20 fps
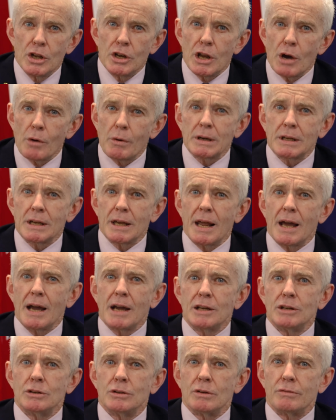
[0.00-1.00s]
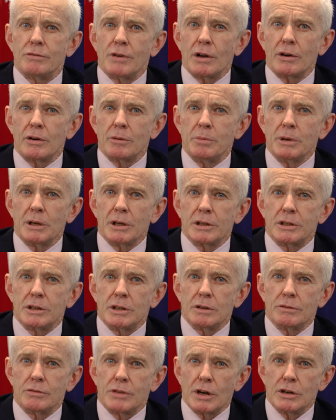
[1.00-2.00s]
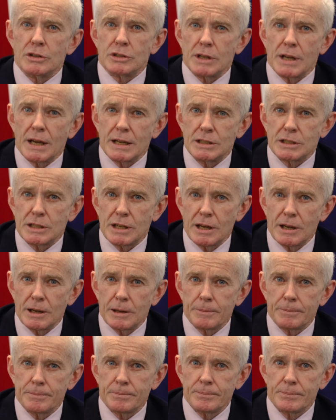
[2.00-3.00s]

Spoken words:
No one can argue the vulnerability of those in aged care.